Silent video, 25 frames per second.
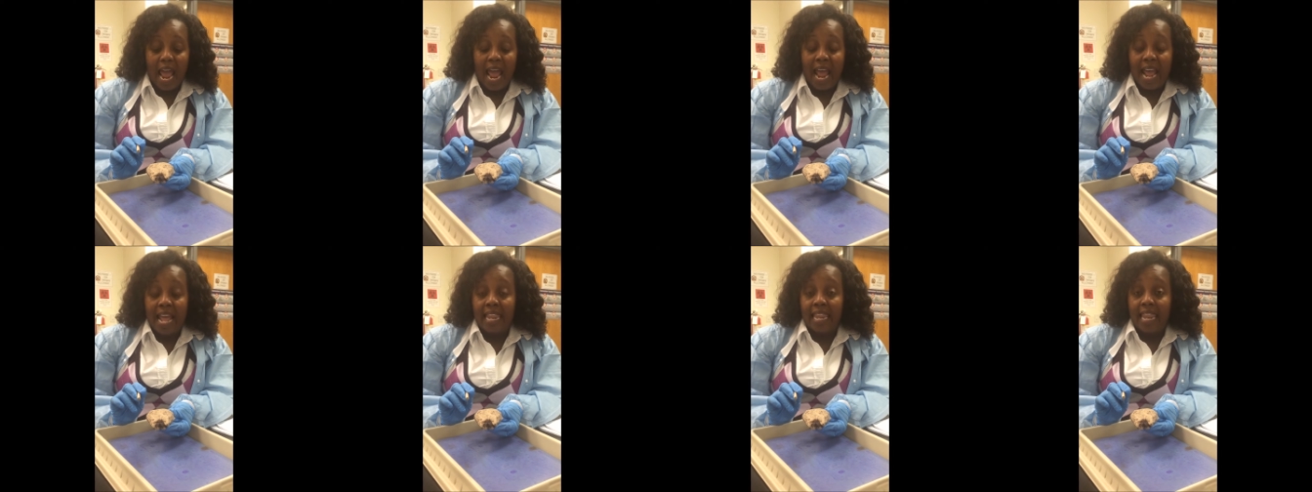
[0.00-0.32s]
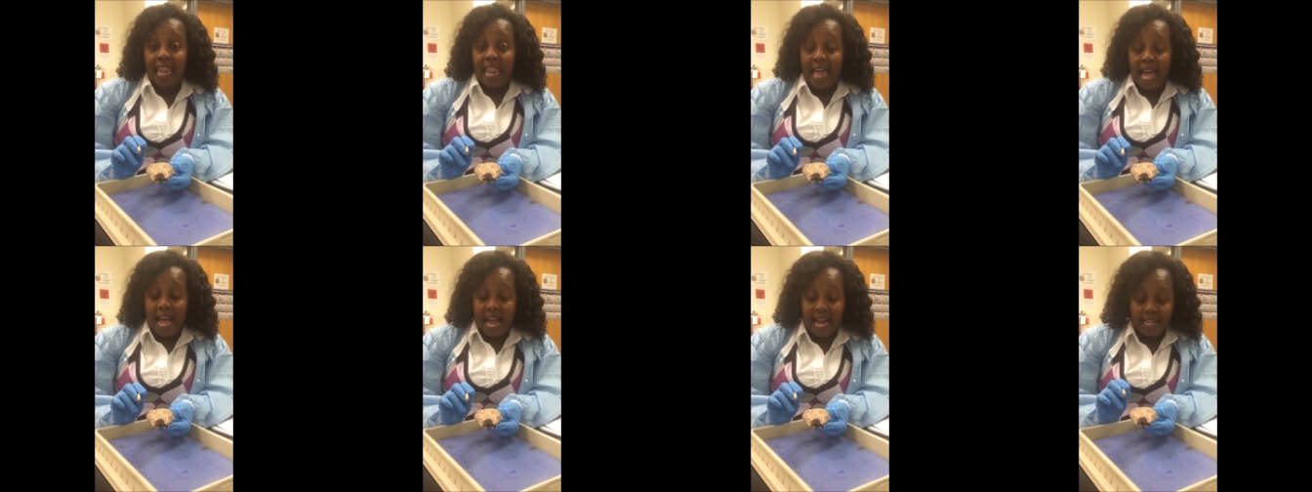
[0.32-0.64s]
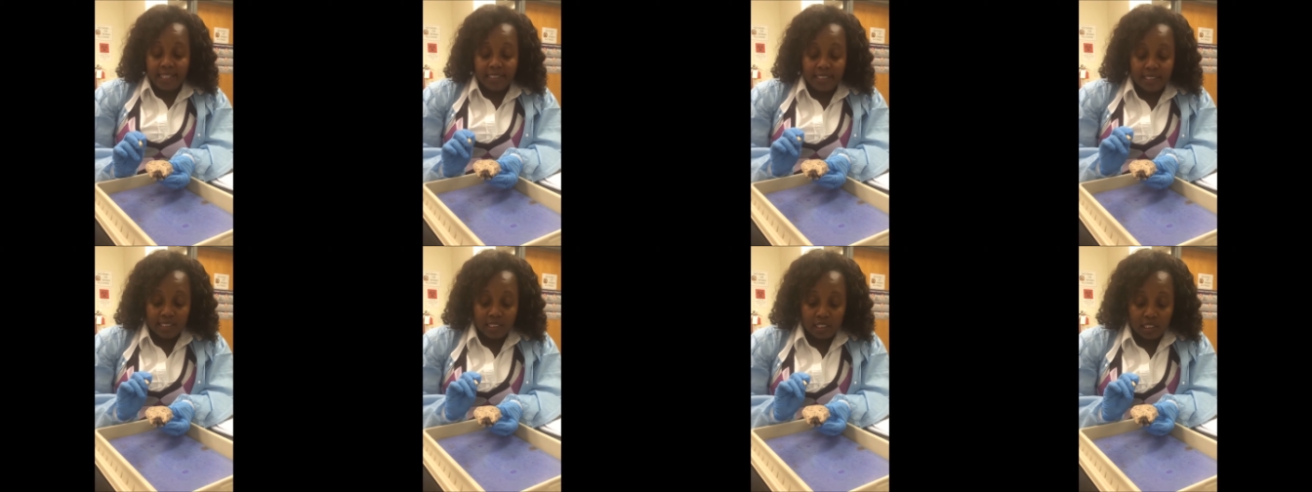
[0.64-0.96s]
And
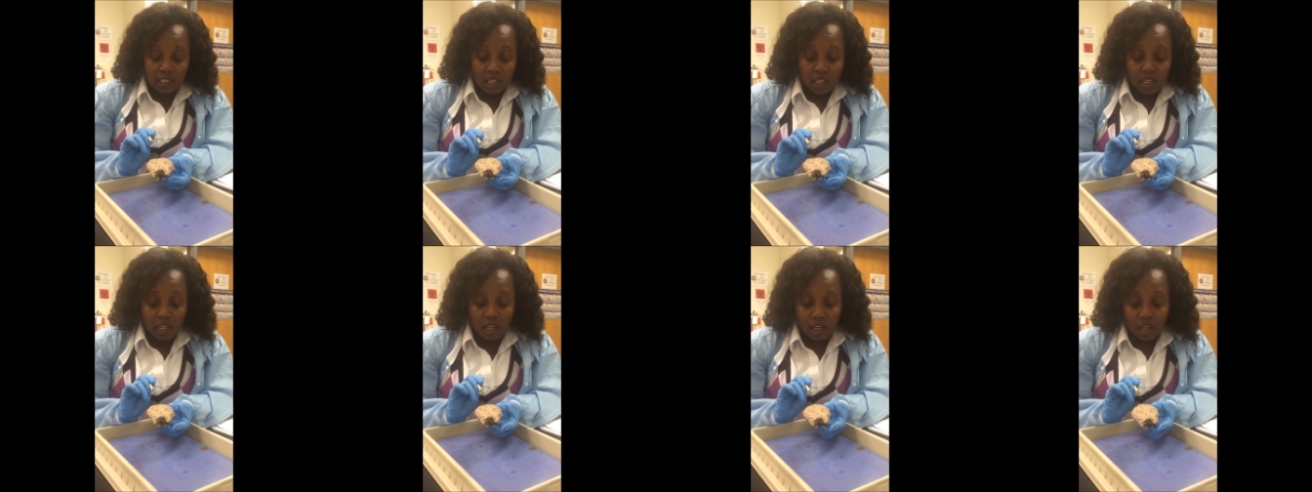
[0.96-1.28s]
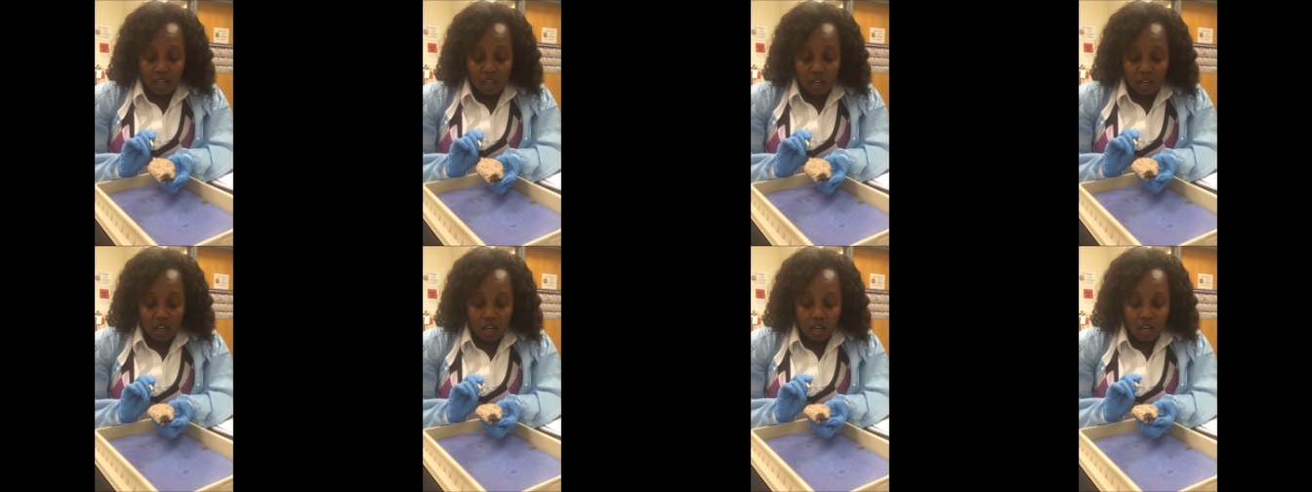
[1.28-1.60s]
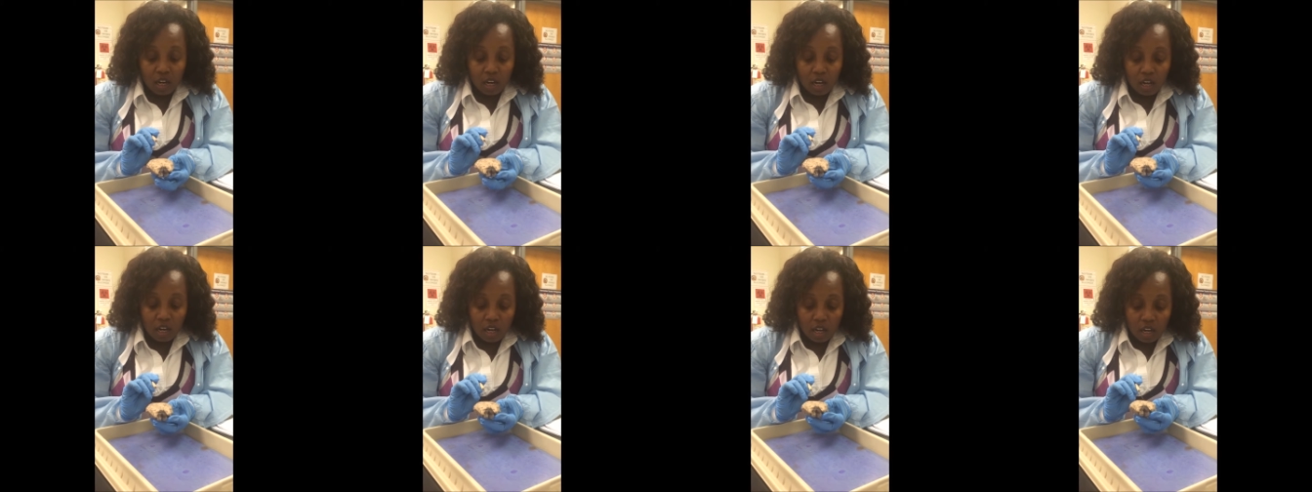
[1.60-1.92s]
lastly,
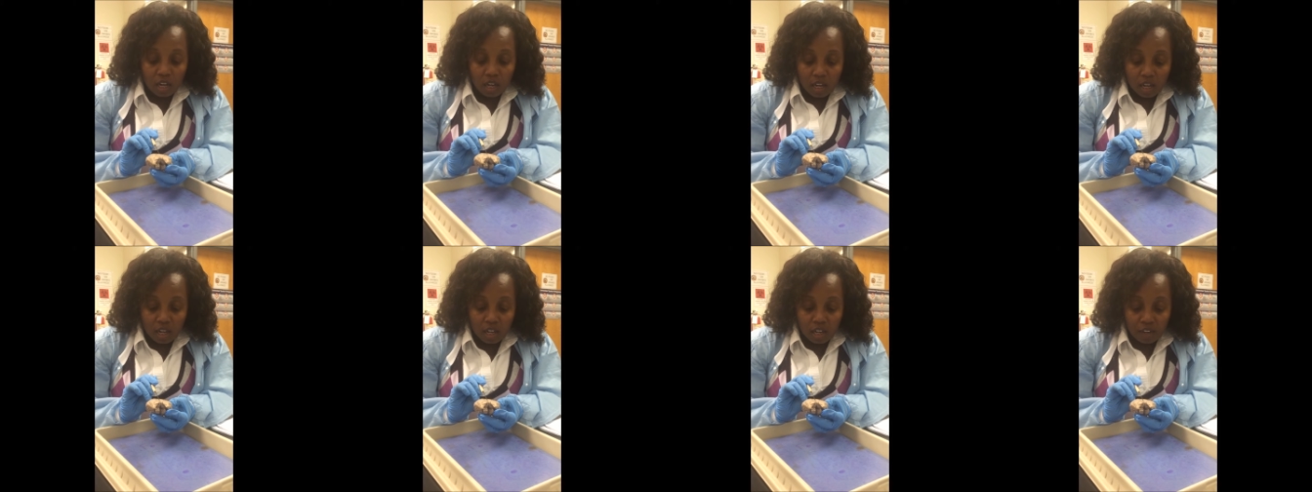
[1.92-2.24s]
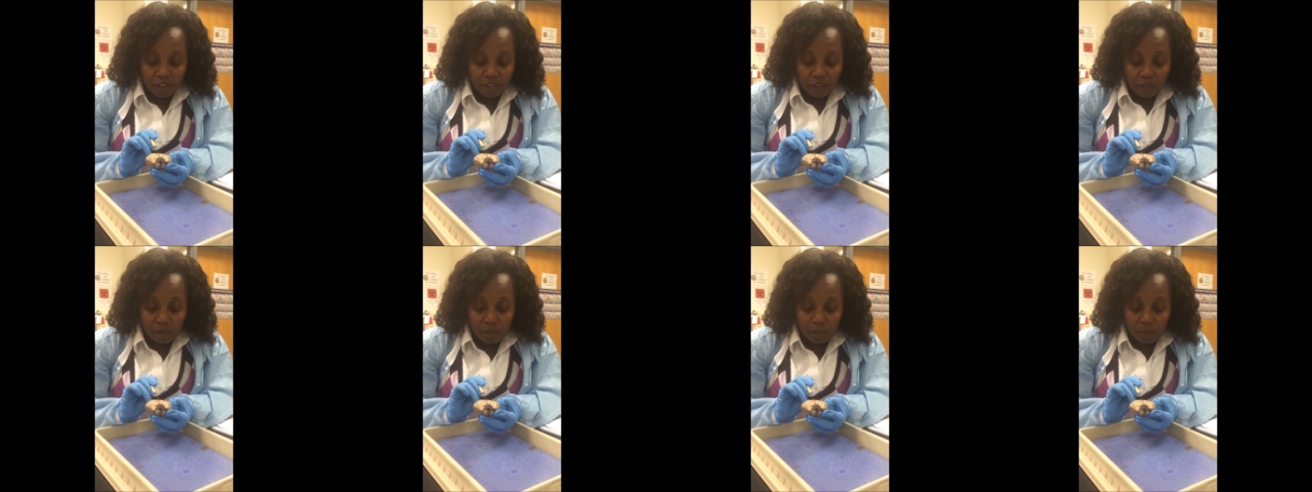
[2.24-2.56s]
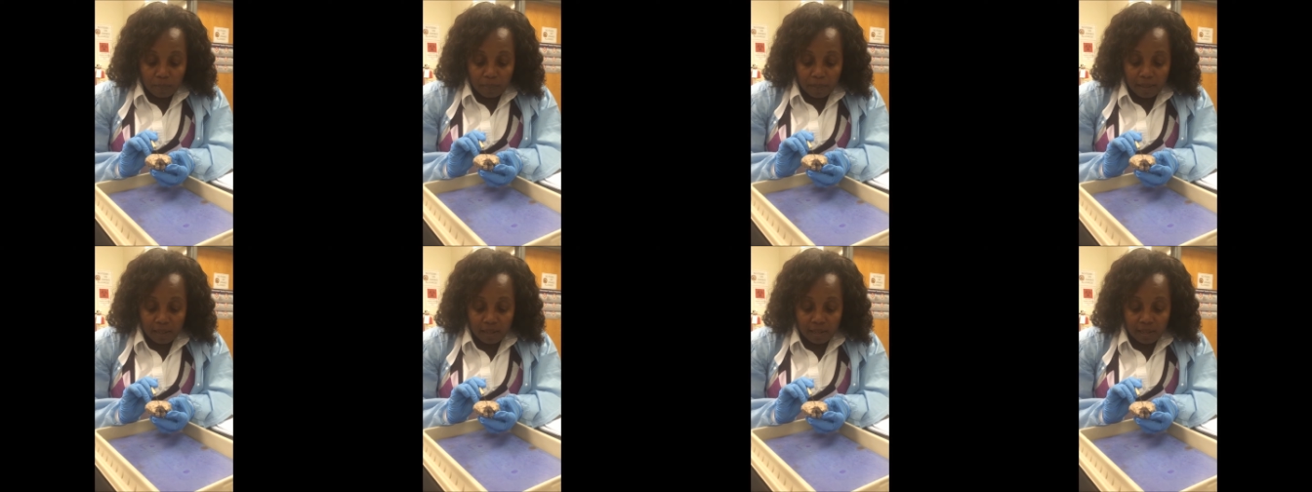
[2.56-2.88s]
if you
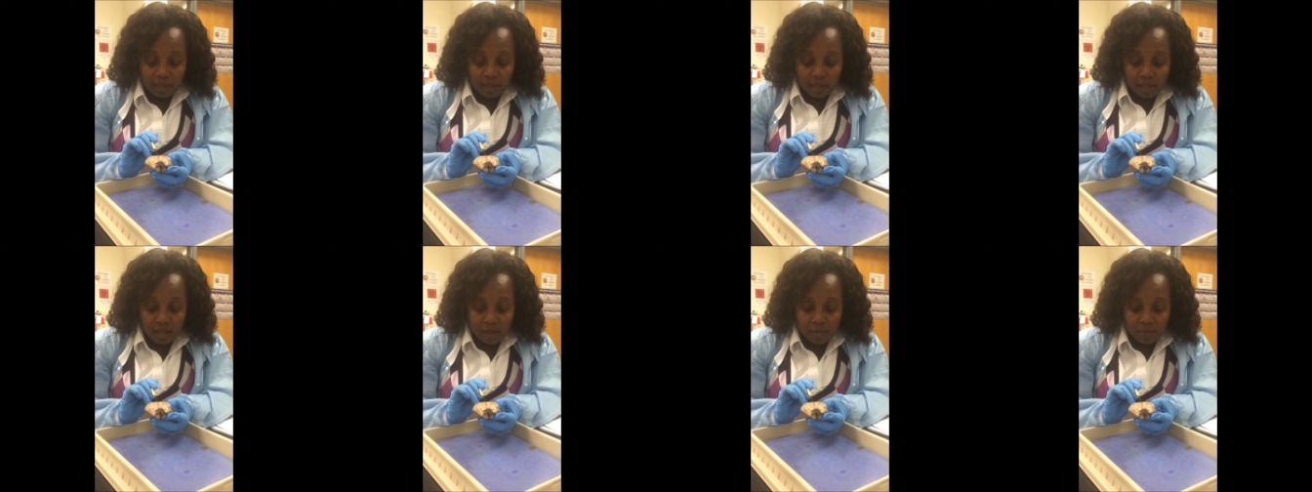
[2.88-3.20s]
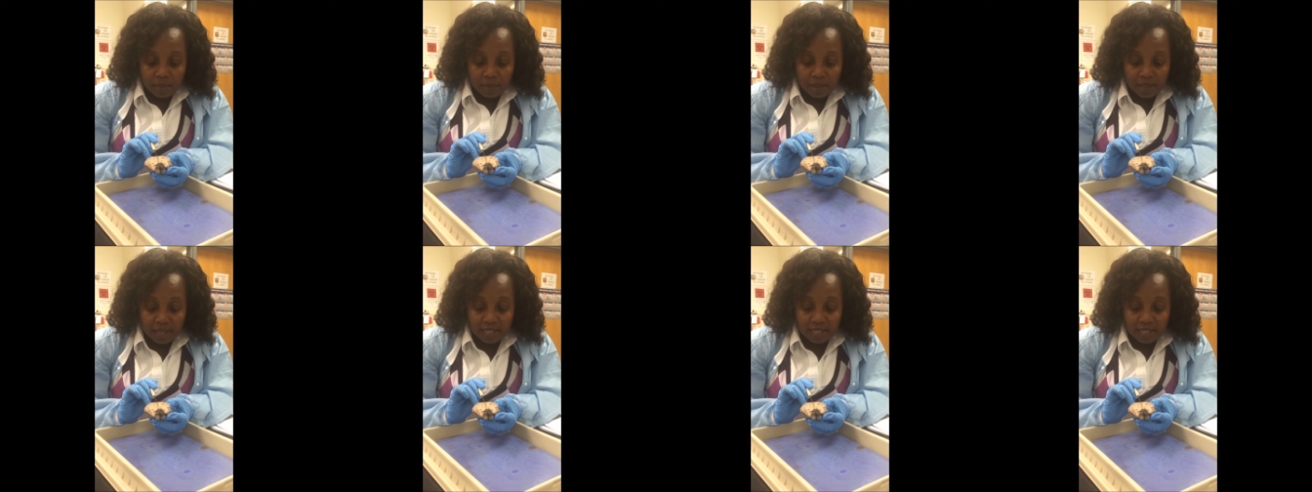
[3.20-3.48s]
can pick it up,